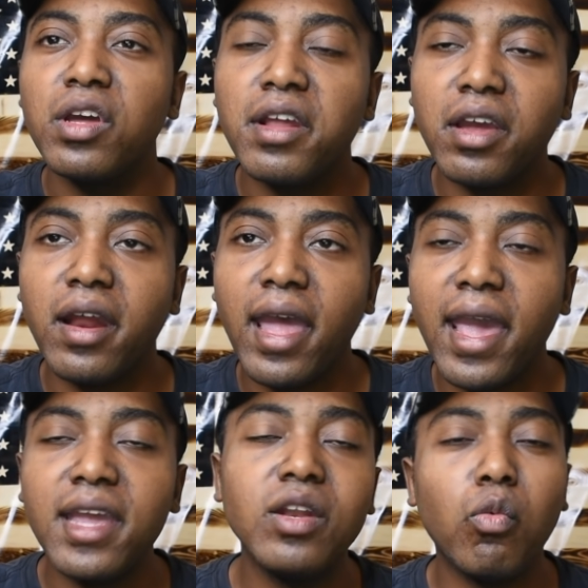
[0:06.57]
They're going to
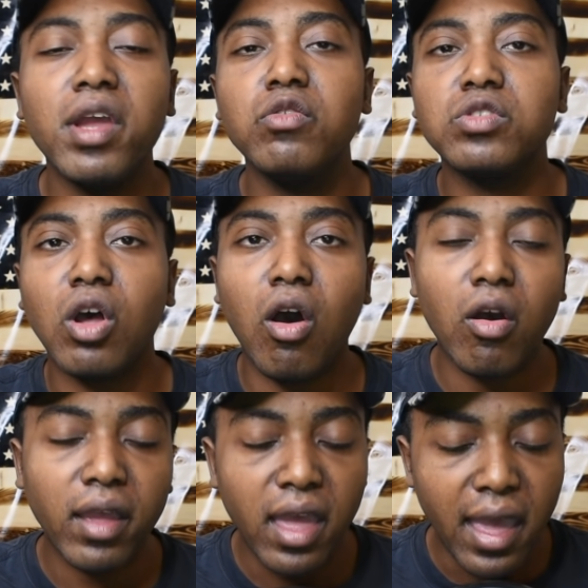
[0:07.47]
hate the way you
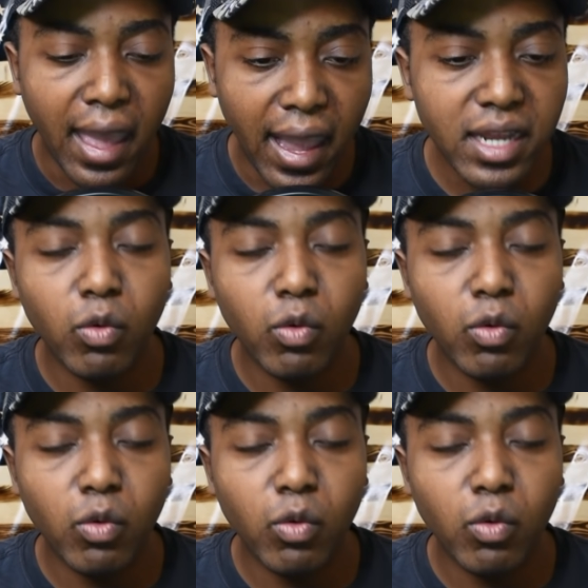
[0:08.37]
talk, hate